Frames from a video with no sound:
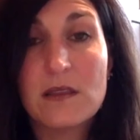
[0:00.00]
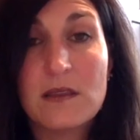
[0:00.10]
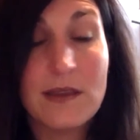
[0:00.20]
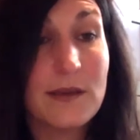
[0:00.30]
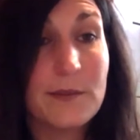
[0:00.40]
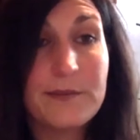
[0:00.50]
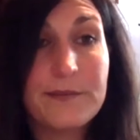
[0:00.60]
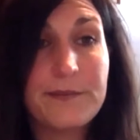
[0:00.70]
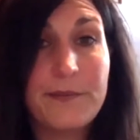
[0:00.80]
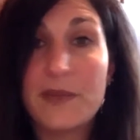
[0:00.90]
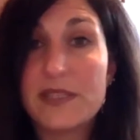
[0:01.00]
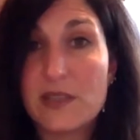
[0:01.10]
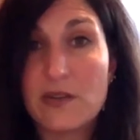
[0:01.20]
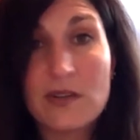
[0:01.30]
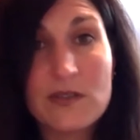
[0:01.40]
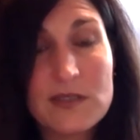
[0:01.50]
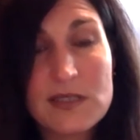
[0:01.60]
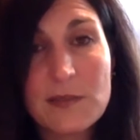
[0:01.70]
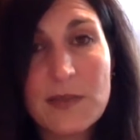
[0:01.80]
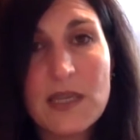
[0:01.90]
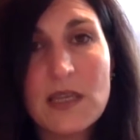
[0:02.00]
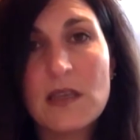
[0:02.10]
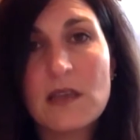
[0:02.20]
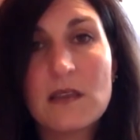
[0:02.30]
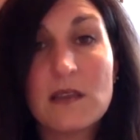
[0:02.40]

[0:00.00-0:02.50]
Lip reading: the materials to be,